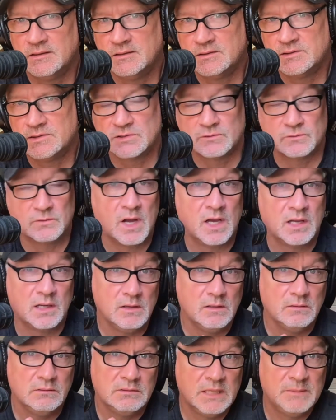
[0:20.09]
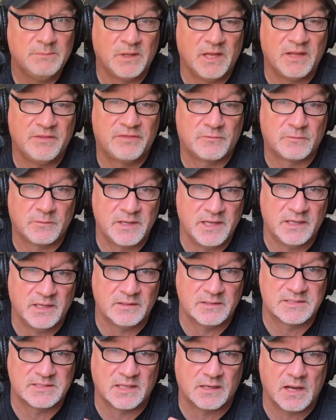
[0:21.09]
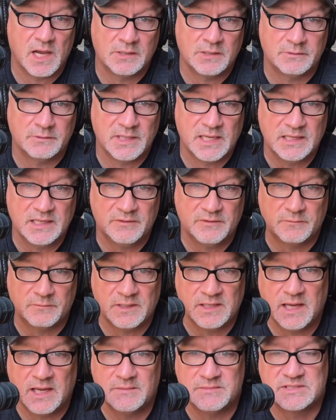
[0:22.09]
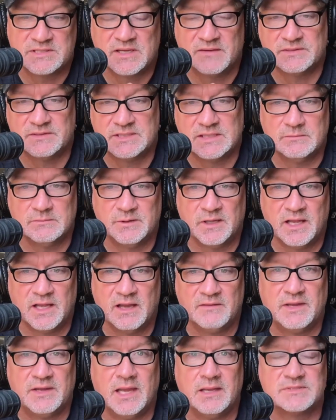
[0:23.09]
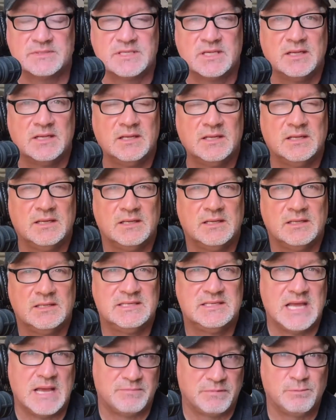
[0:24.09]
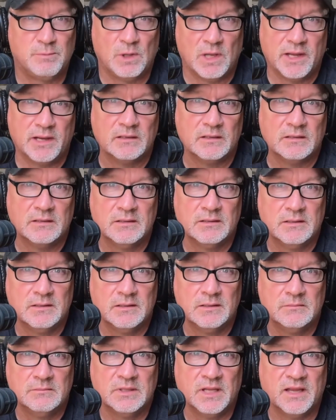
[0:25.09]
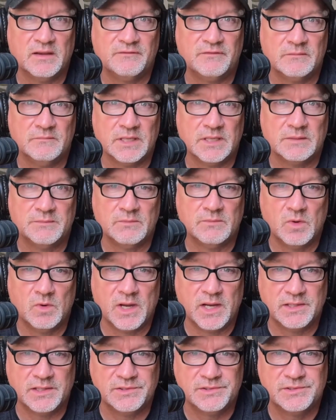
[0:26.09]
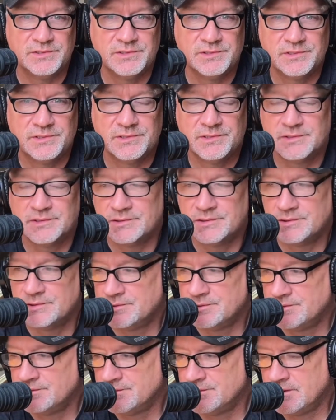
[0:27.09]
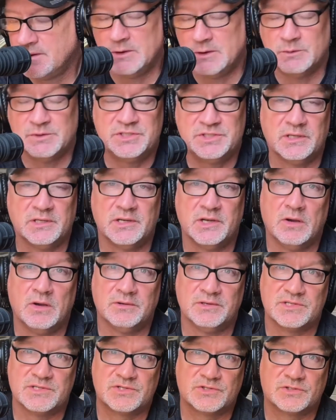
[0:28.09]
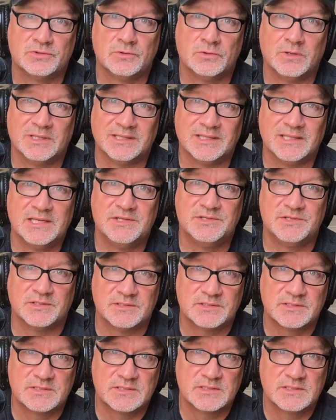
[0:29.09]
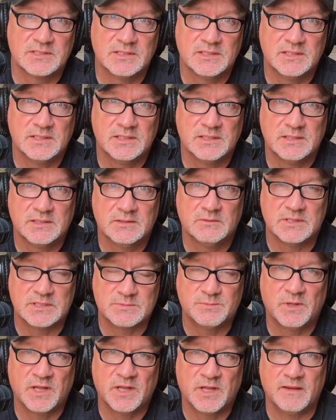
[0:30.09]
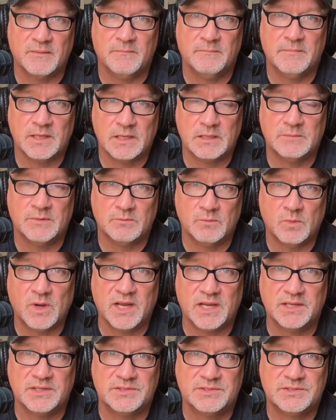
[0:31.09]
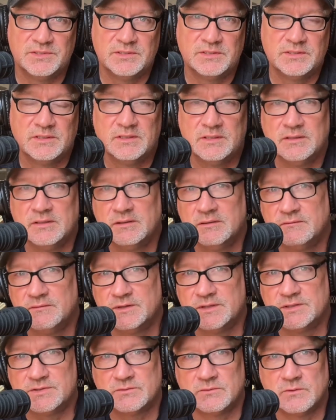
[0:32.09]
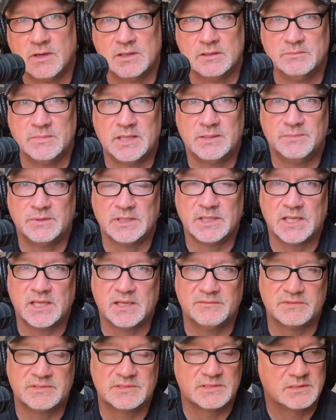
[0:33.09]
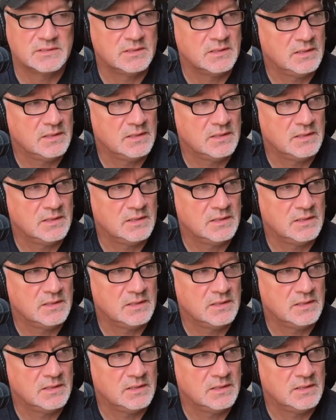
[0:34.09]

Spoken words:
Toronto, he played 3 years there, 183 games, 17 playoff games, depth player playing for minimum wage. I mean, we should have known his true allegiance when he's playing minimum wage for the Toronto Maple Leafs.